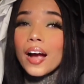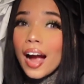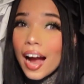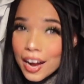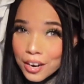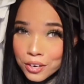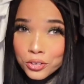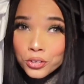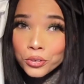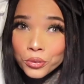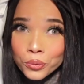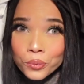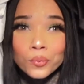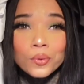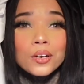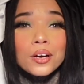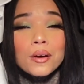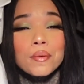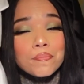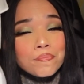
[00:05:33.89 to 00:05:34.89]
I do.
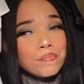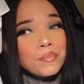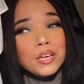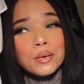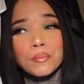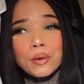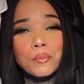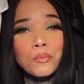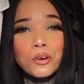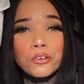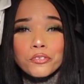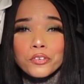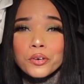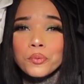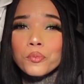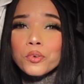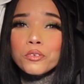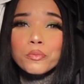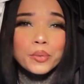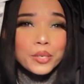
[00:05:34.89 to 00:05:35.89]
Me and my
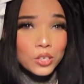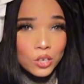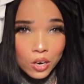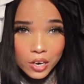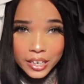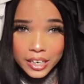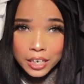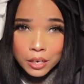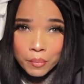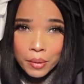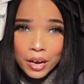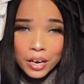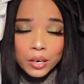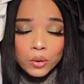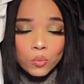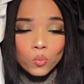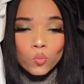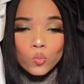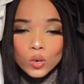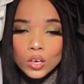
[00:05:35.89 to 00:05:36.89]
boyfriend, we've been talking about
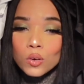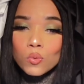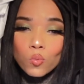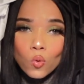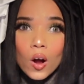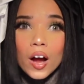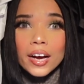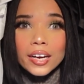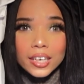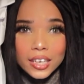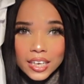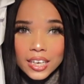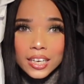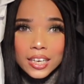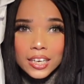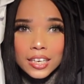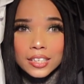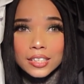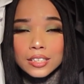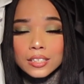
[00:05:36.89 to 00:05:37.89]
it. We want
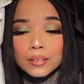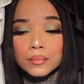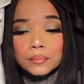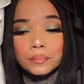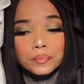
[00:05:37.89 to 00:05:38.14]
kids.